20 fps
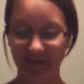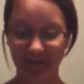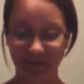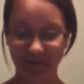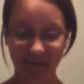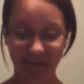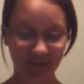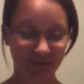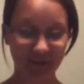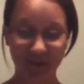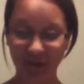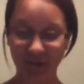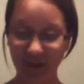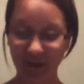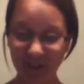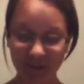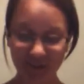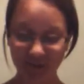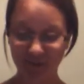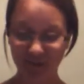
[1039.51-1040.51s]
of
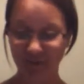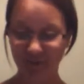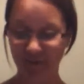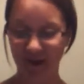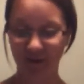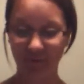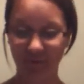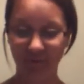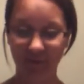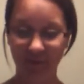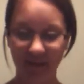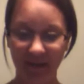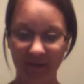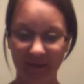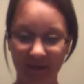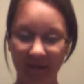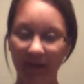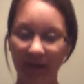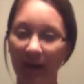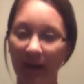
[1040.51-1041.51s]
strangers around me,
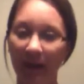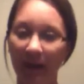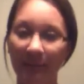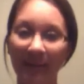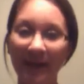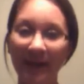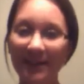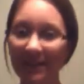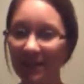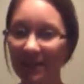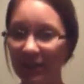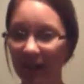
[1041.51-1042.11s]
a message